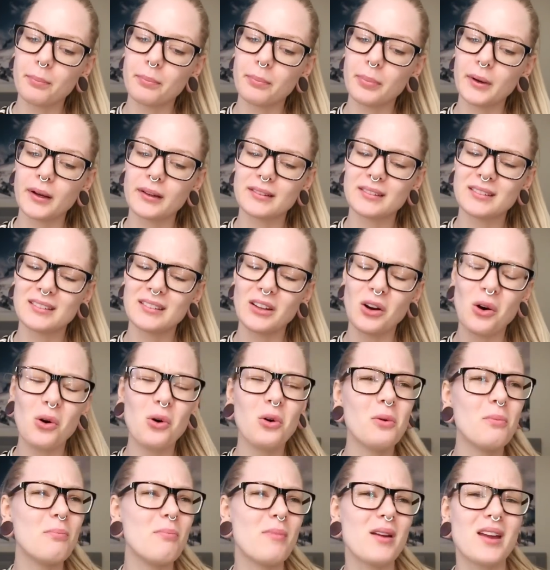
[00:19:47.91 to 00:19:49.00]
but the
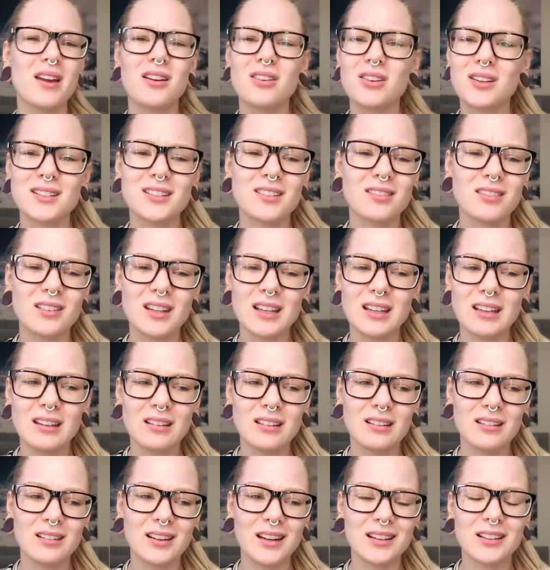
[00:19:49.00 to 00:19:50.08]
whole marriage
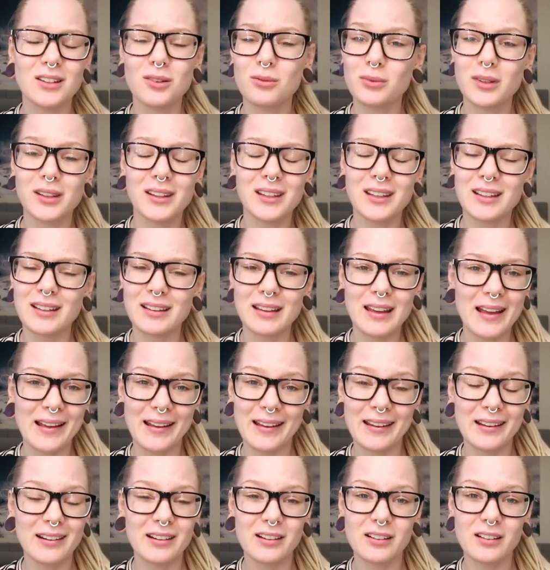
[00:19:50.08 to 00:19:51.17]
thing, I don't really
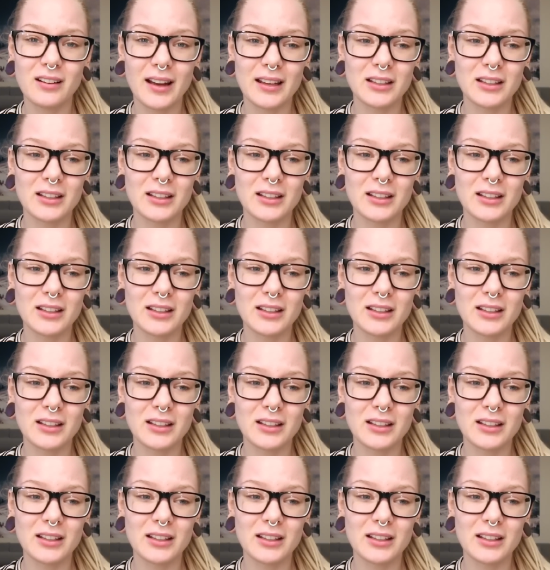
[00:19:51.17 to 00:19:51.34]
care.